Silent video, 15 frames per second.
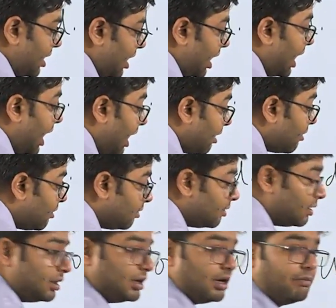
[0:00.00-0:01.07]
How?
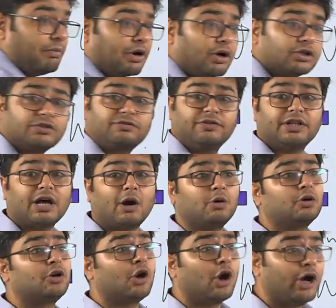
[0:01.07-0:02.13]
Because without
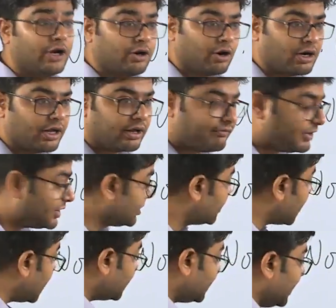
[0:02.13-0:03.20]
law and order, which is
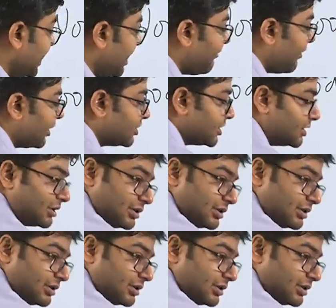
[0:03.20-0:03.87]
a TA function,